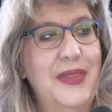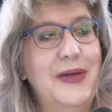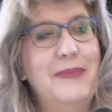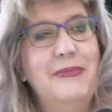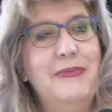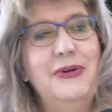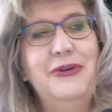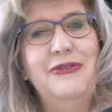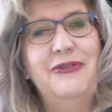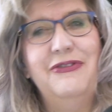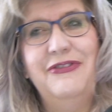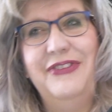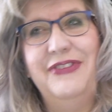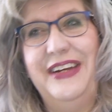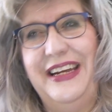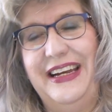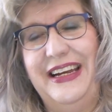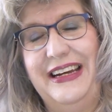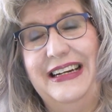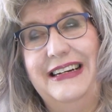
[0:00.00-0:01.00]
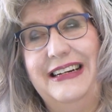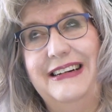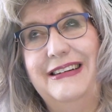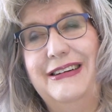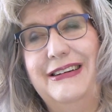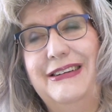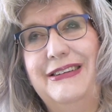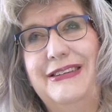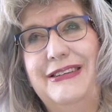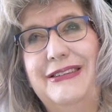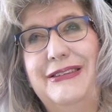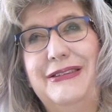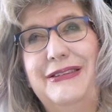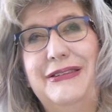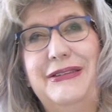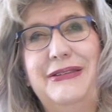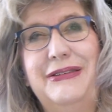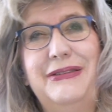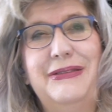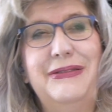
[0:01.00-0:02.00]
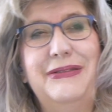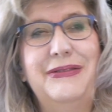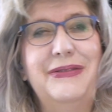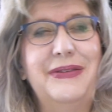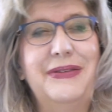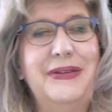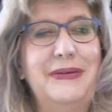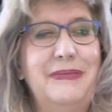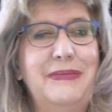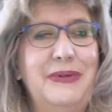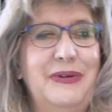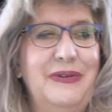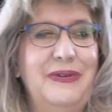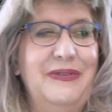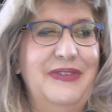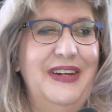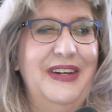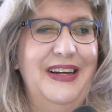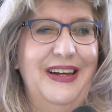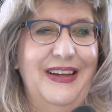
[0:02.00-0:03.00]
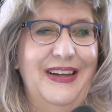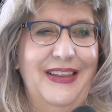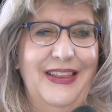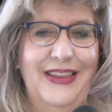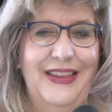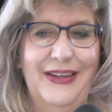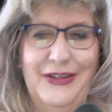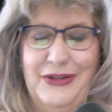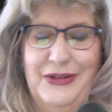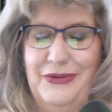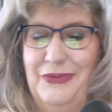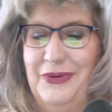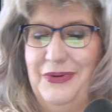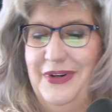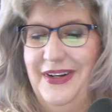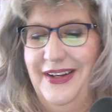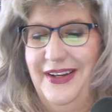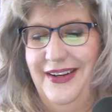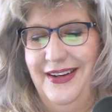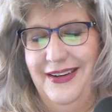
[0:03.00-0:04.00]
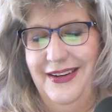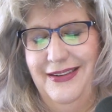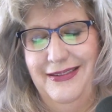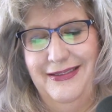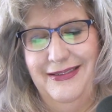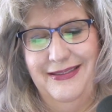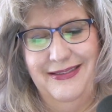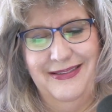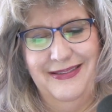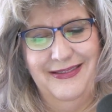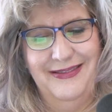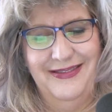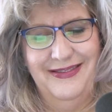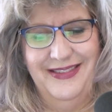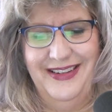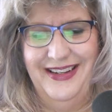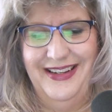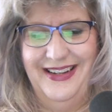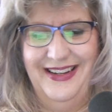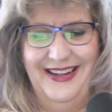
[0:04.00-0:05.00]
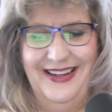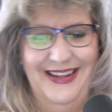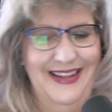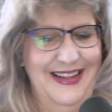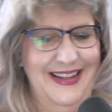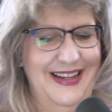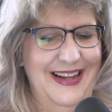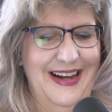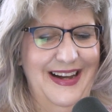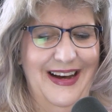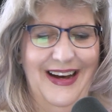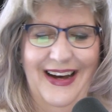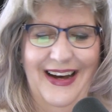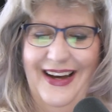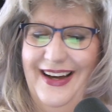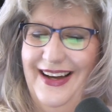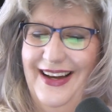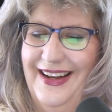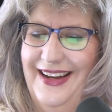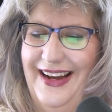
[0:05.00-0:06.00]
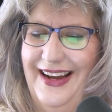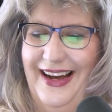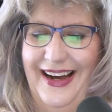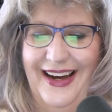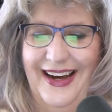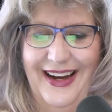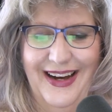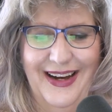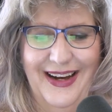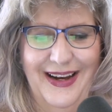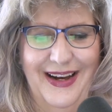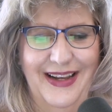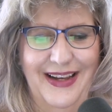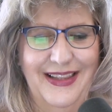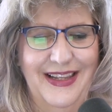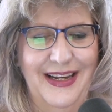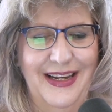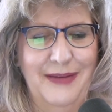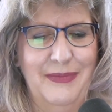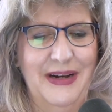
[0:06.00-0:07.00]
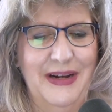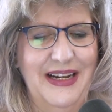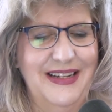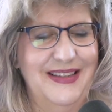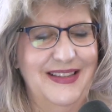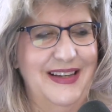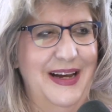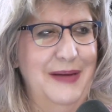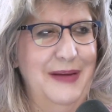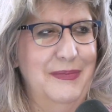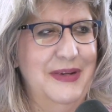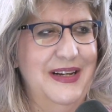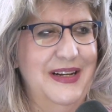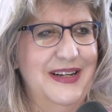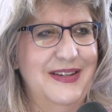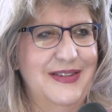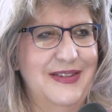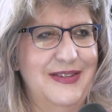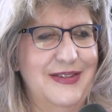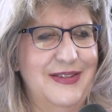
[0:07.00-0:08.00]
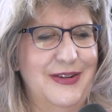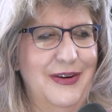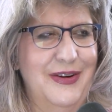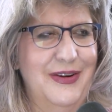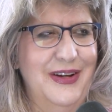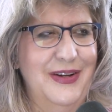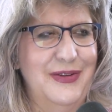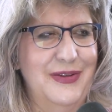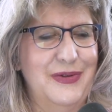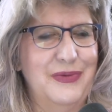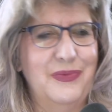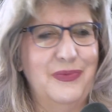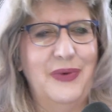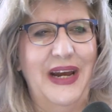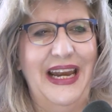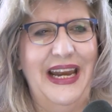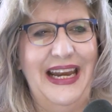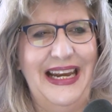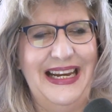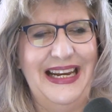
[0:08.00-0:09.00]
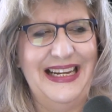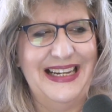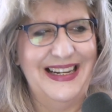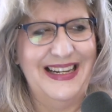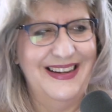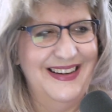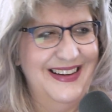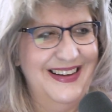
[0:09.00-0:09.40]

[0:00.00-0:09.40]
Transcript: the movie, oh, the movie. This one, I think my excitement is starting to wane.